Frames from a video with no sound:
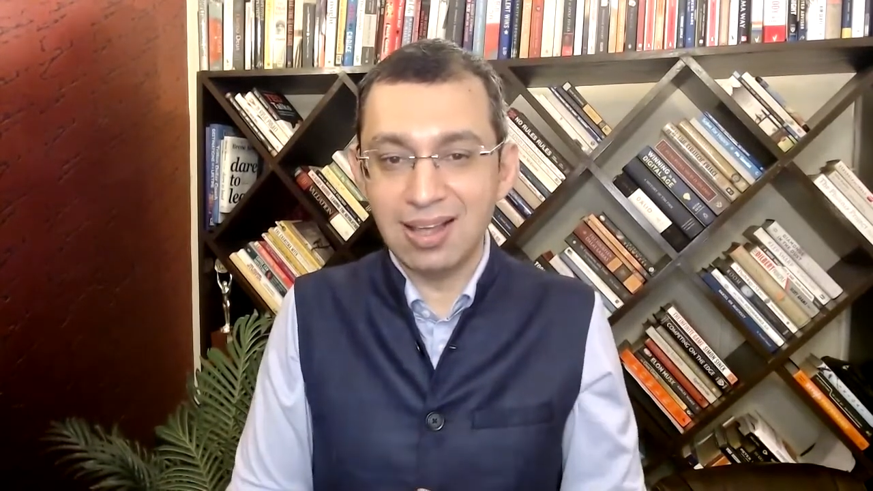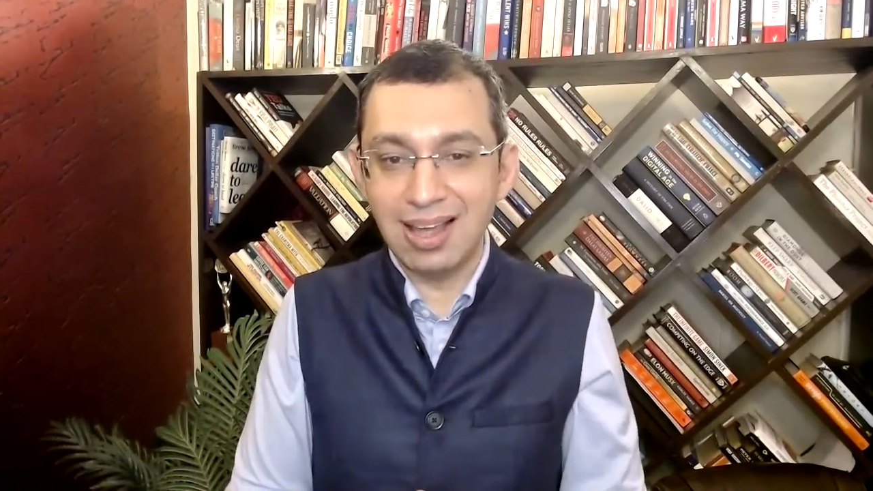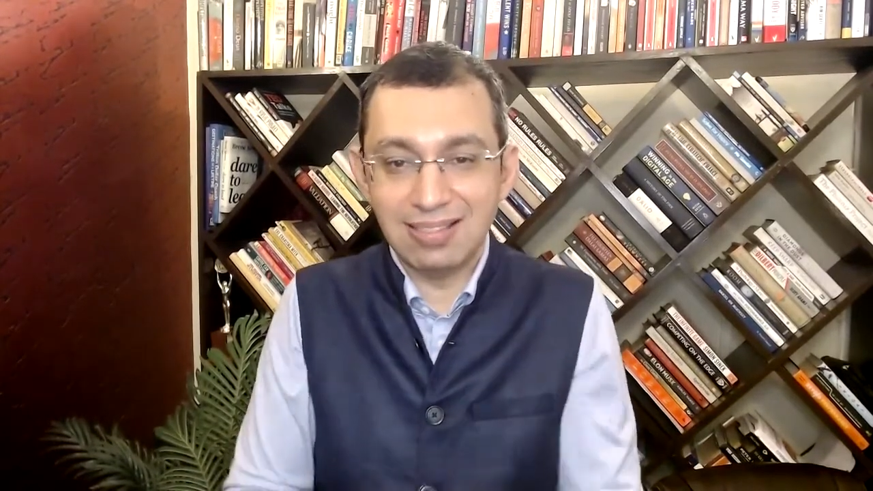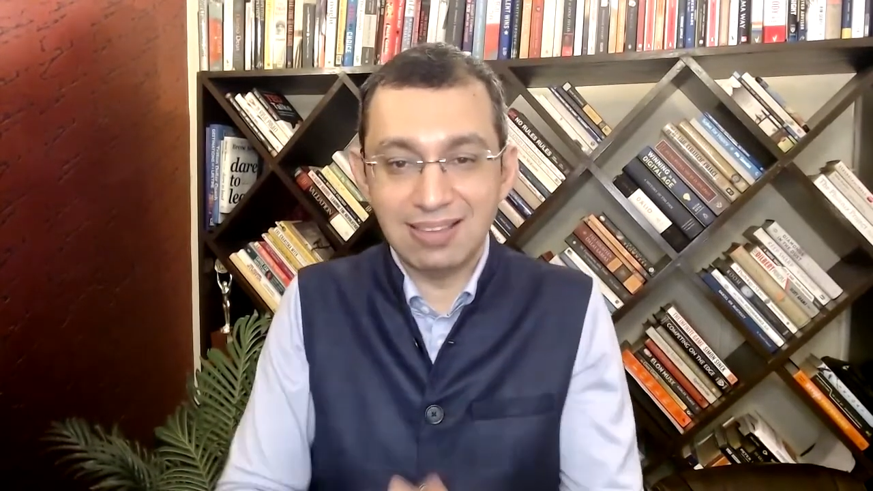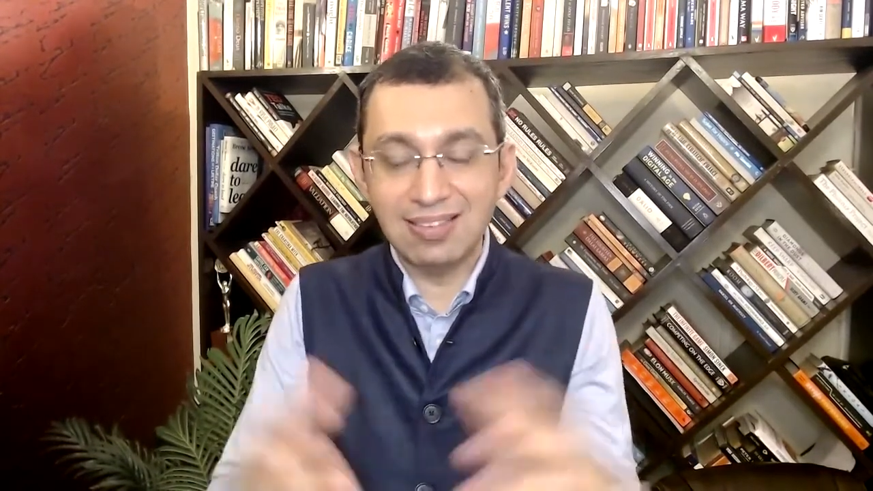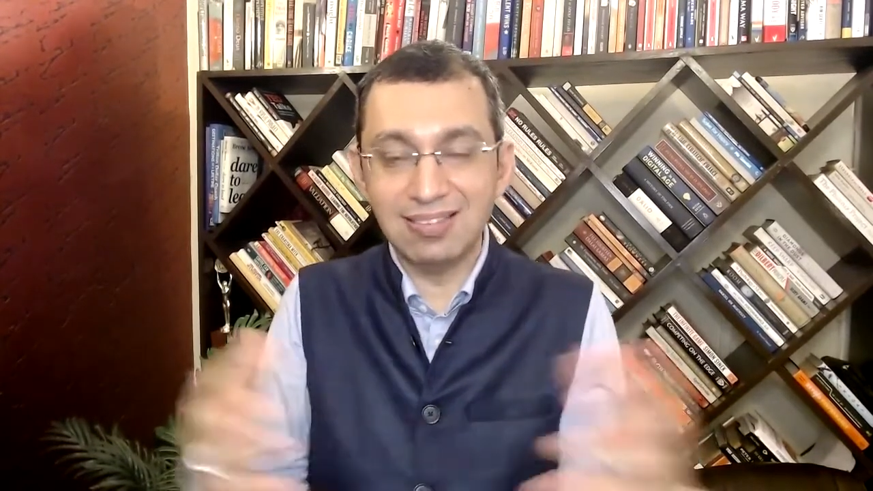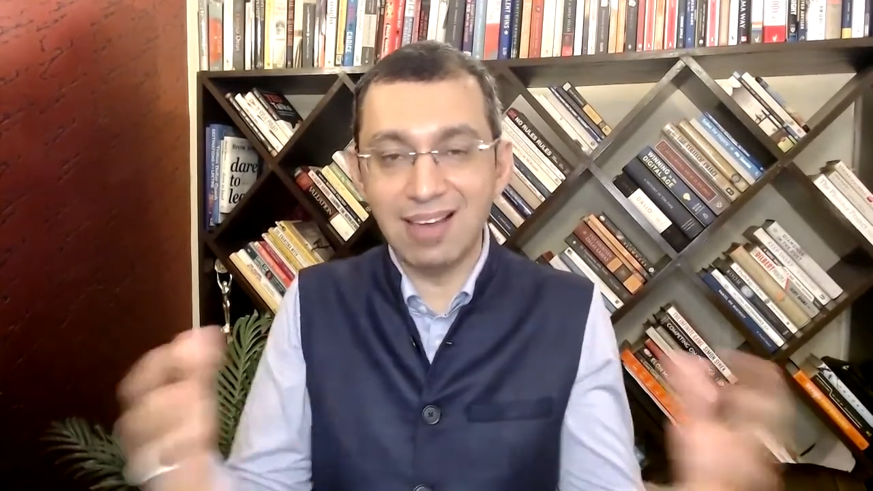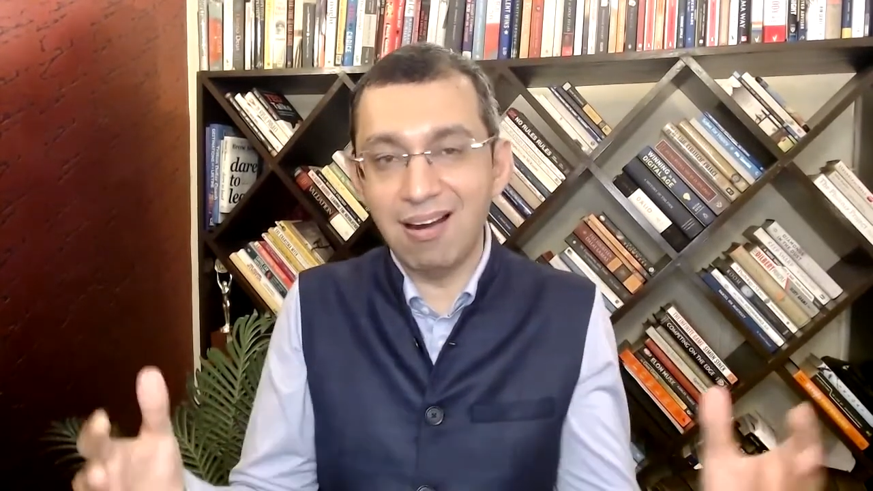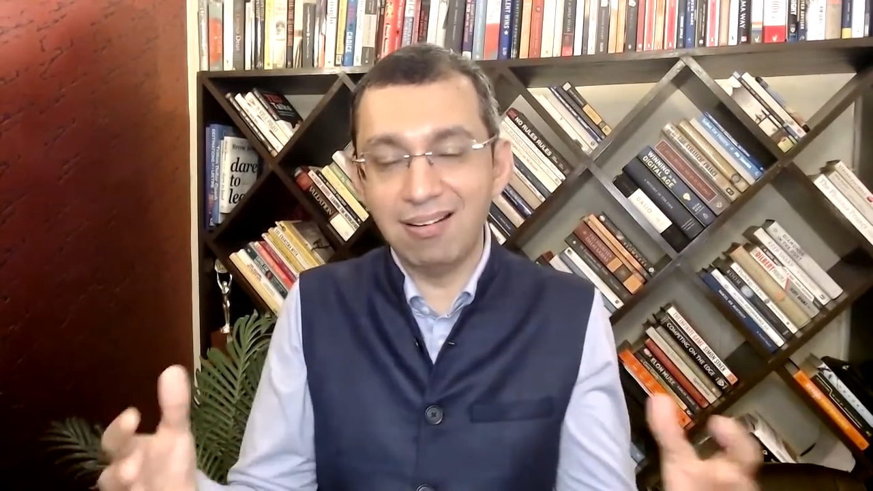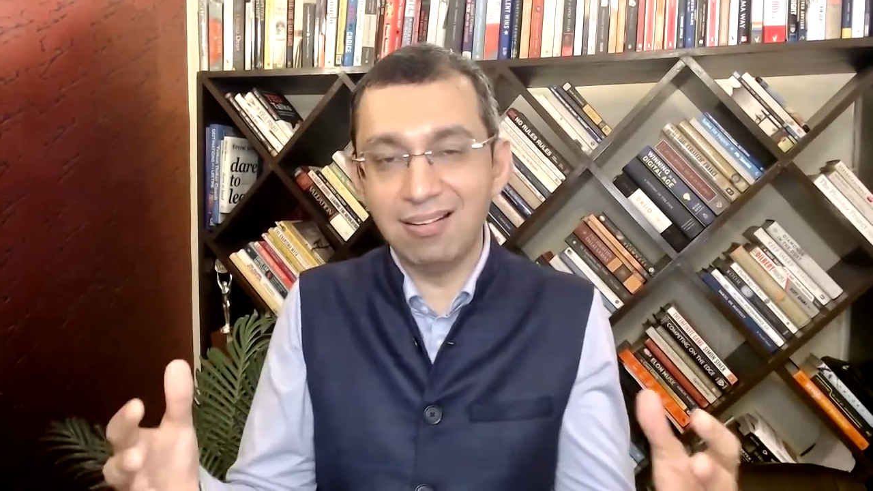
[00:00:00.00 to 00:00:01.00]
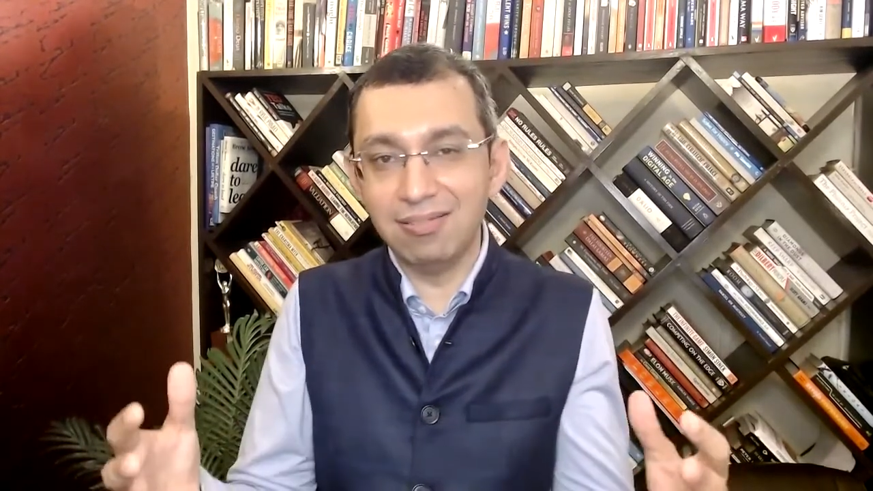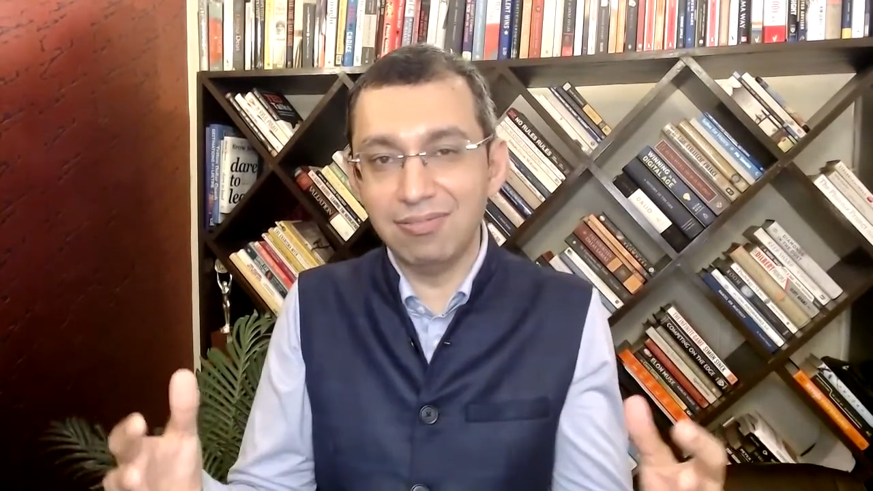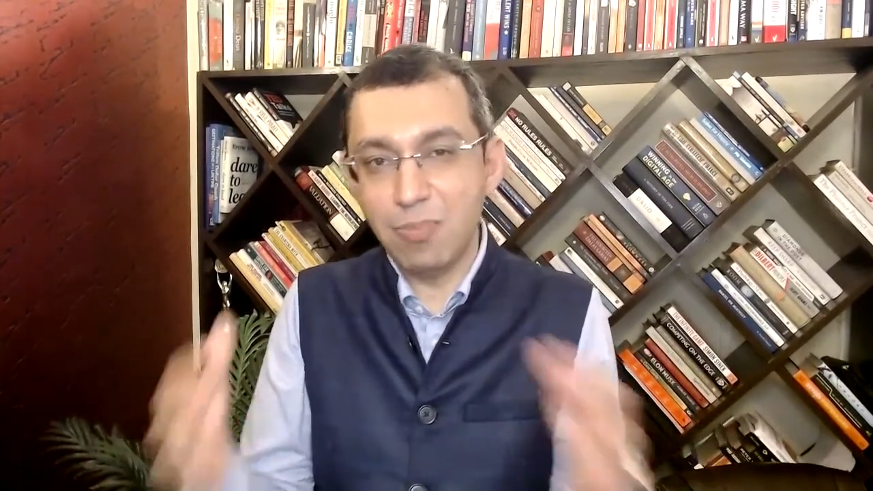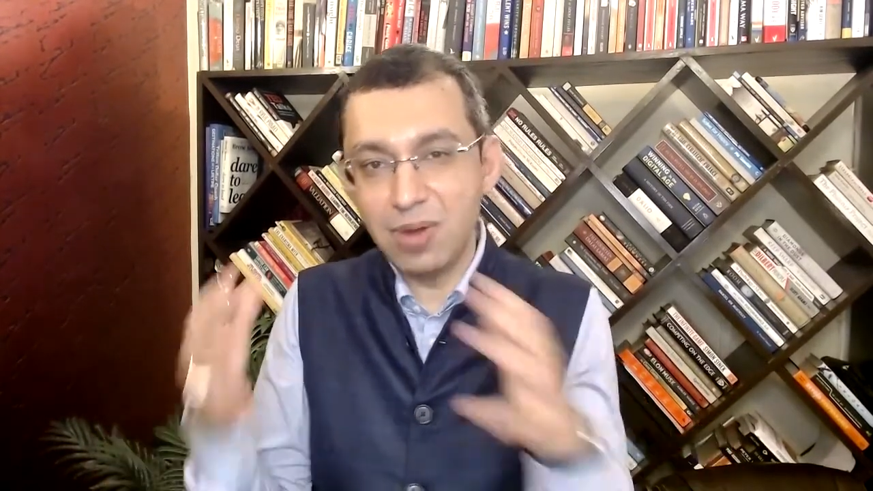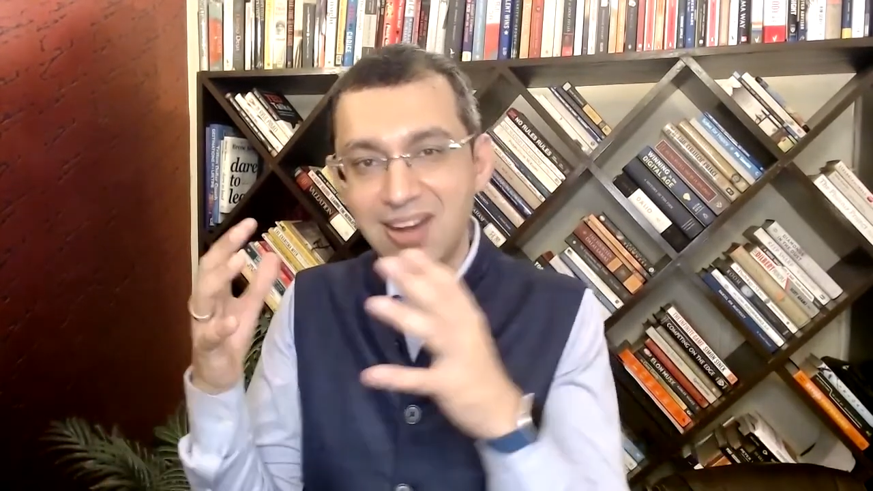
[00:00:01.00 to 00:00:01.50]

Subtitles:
And this is our Women